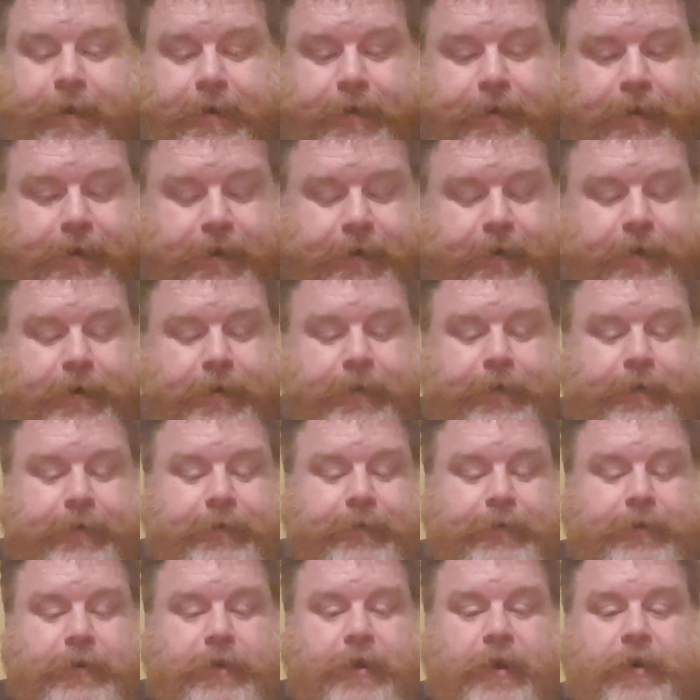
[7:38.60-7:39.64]

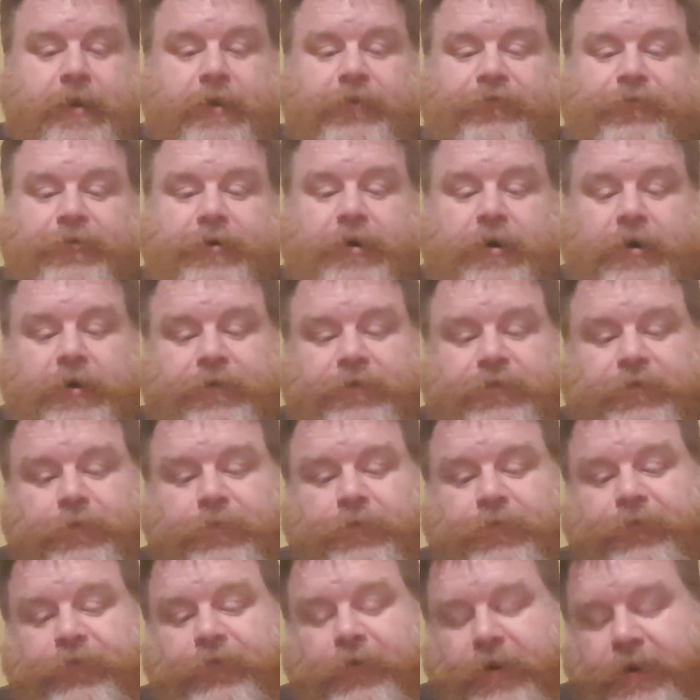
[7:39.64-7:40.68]
And as regards
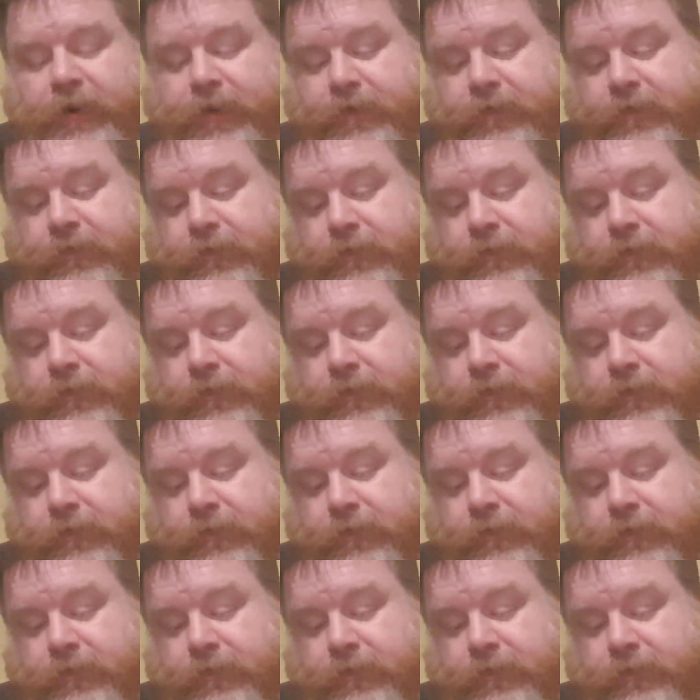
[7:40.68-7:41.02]
suicide,